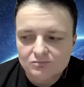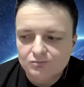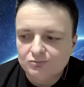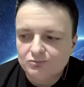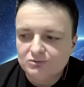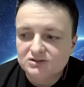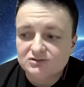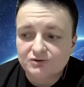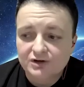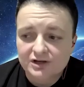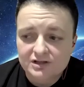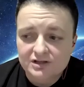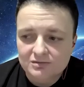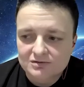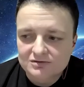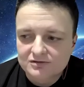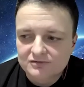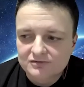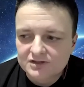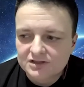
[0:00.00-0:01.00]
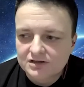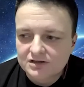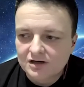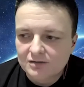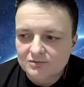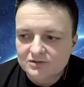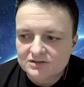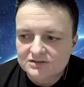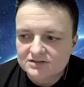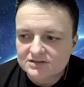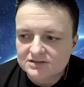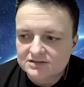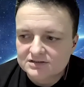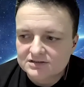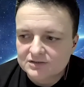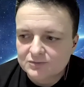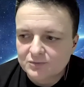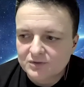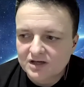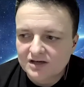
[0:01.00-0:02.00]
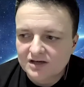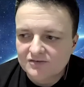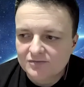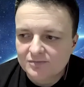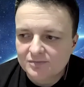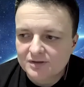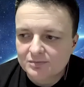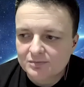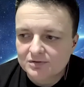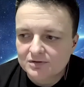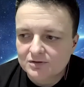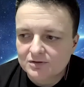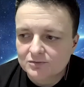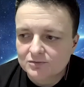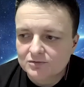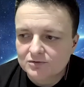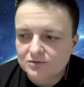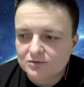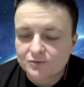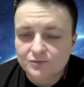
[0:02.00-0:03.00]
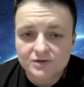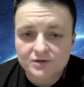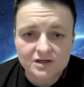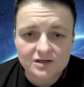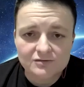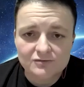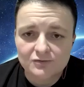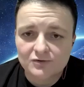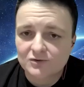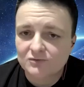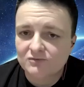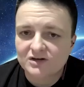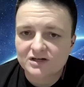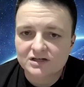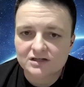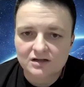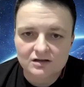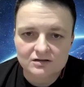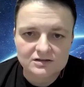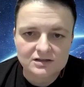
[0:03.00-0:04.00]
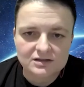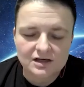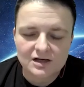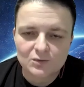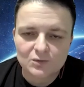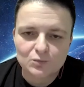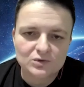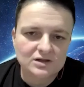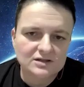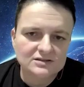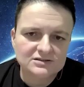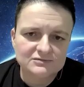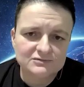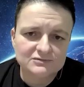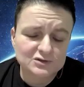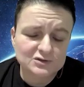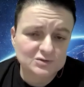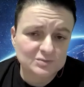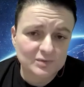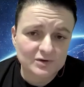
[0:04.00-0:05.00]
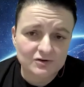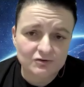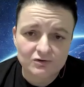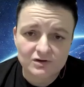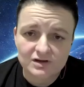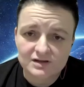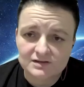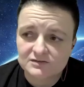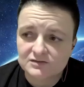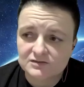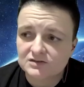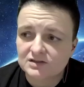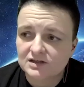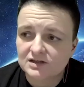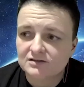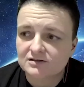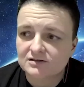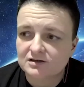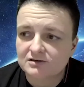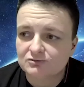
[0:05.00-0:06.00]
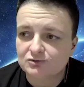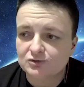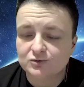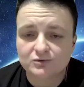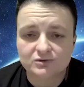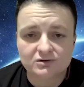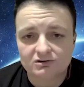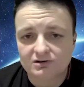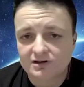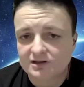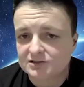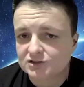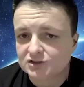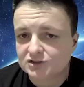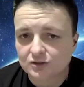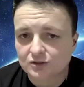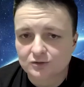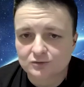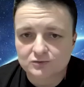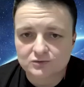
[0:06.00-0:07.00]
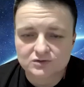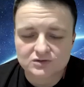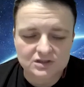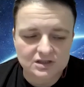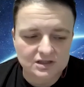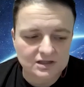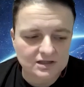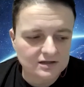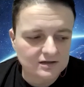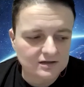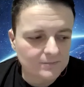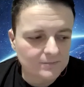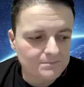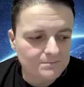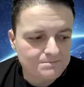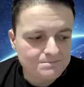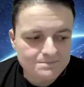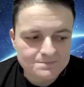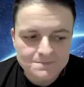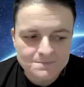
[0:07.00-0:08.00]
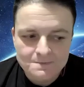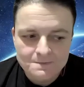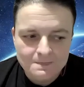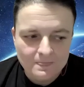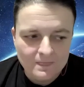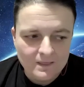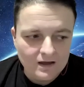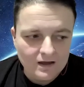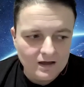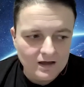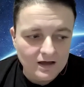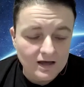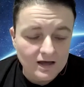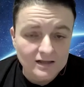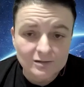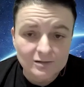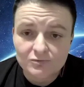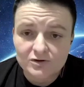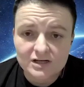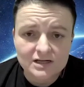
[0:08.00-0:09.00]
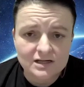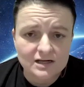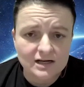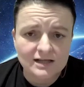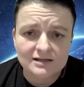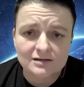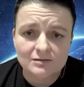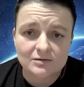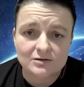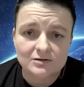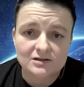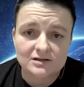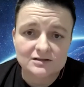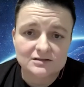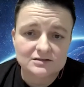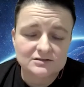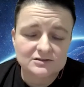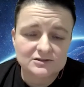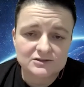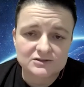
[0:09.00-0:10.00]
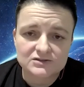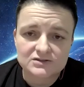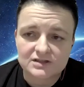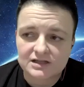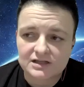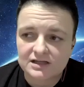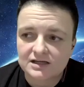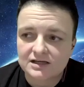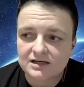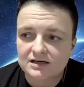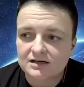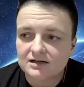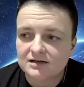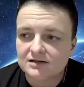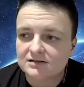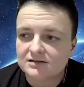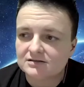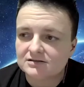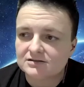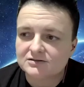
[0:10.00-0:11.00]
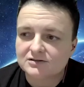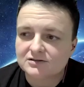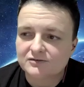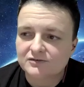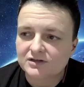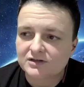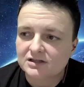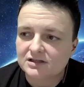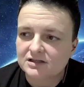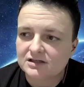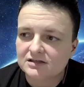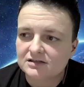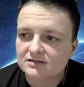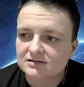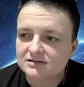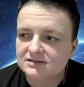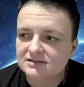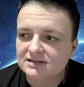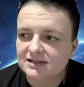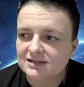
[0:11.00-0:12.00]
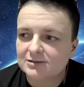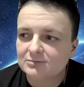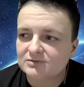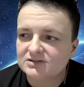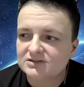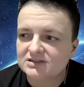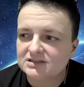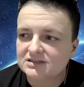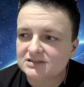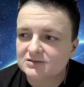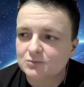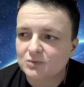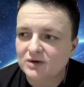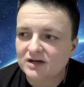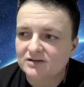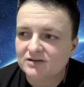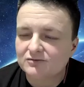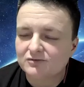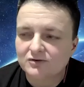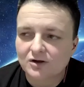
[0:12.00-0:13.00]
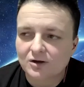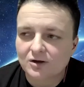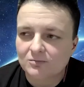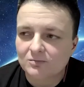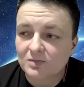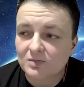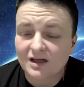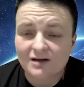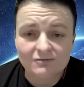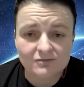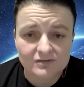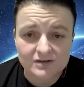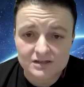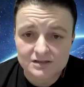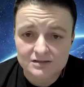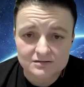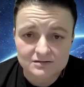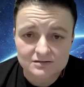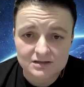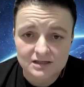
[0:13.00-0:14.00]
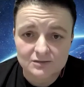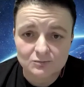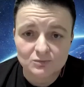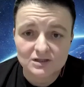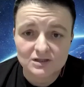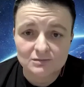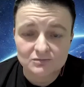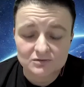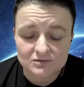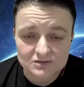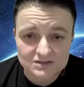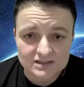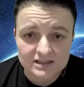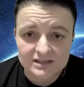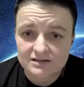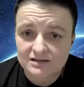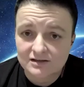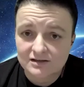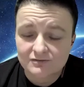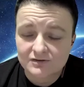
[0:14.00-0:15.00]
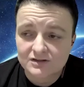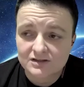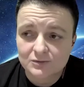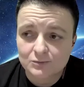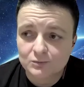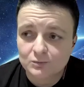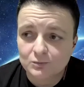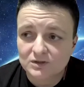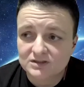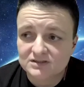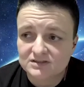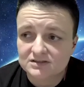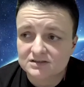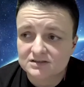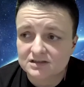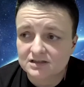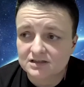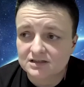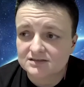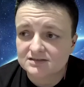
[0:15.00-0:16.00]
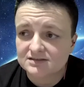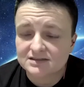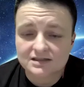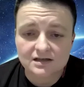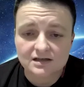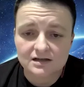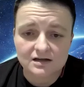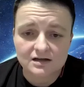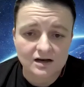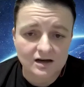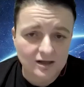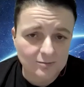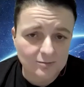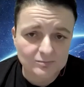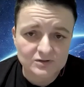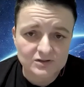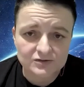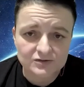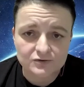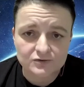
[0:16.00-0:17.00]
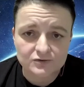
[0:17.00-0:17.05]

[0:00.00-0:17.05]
what's great about Slovenian comedy scene is that we have people doing it for a very long time with lots of experience that are doing great shows. And I'm really glad about that. Seriously, the Slovenian stand-up scene went from nothing. When I'm saying nothing, there wasn't a single club that you